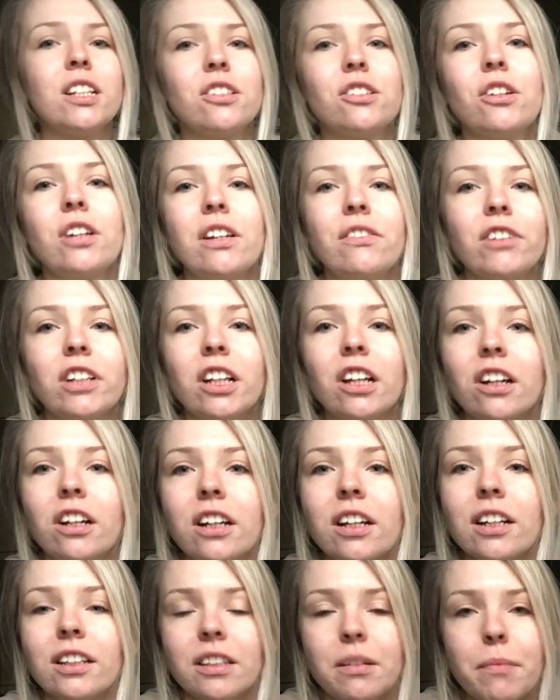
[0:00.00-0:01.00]
don't even
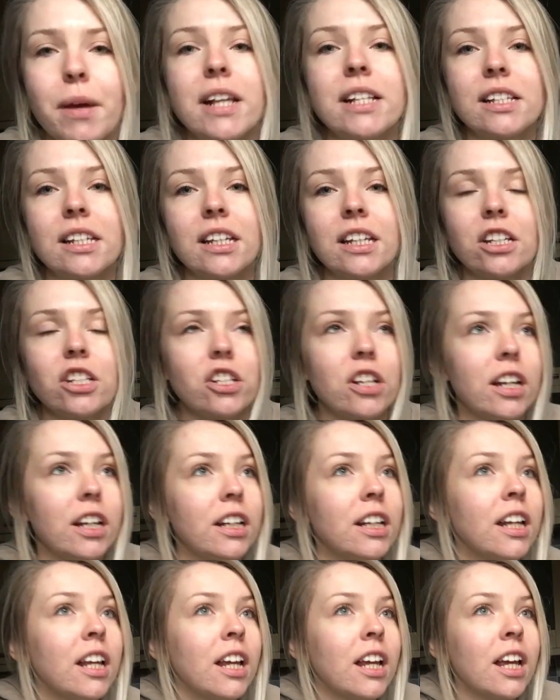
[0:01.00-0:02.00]
look at the messy
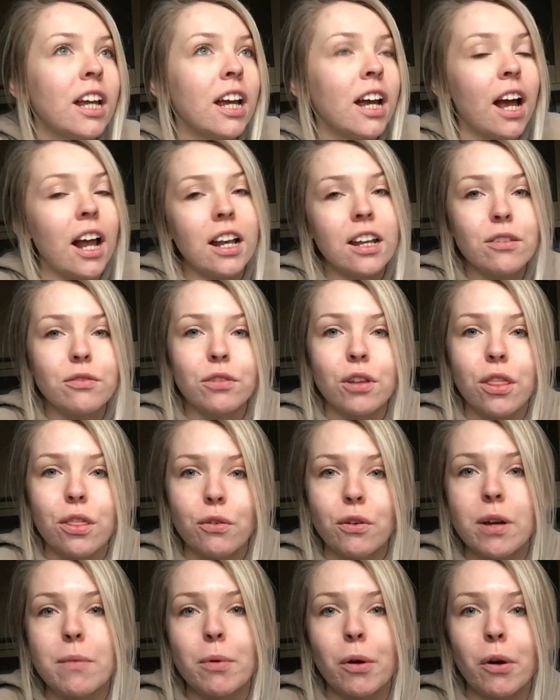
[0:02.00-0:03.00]
kitchen. I live with
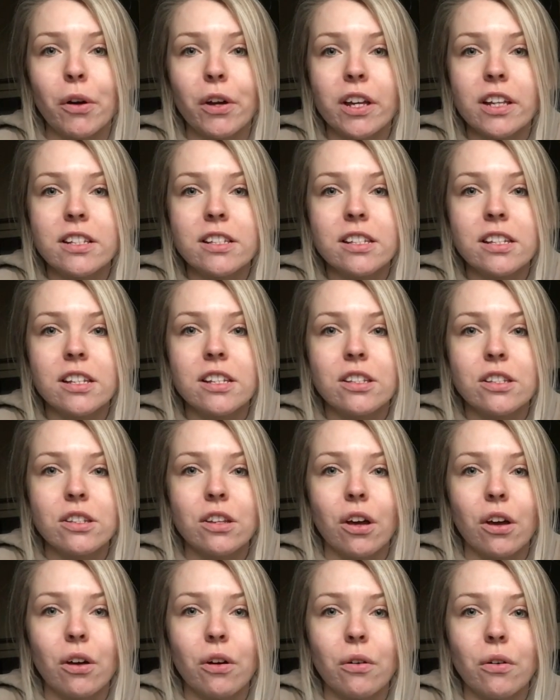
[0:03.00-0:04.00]
3 boys,
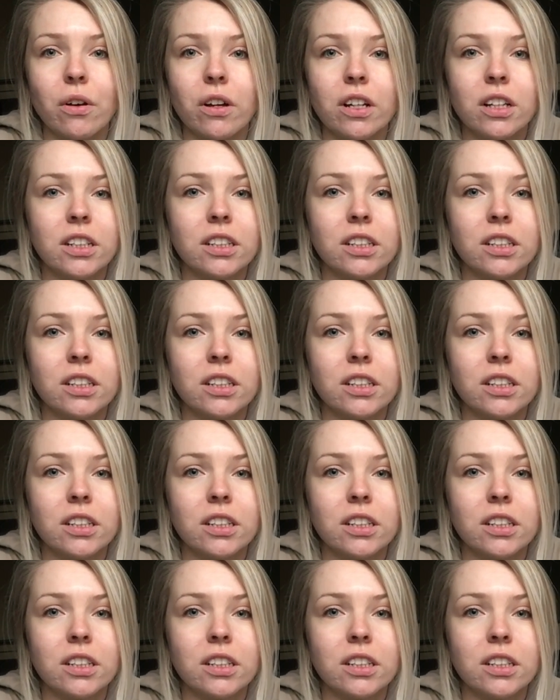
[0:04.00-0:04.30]
so